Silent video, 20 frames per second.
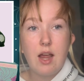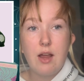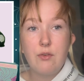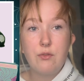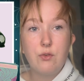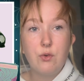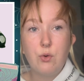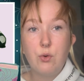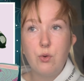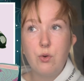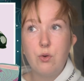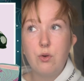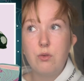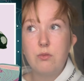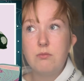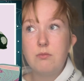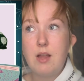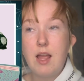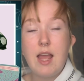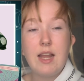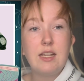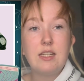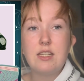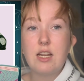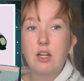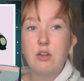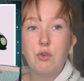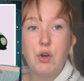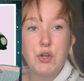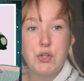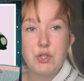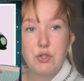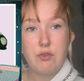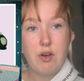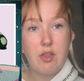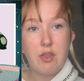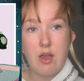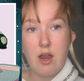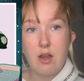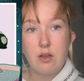for any decoration around
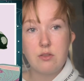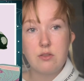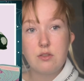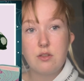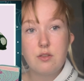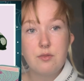the house.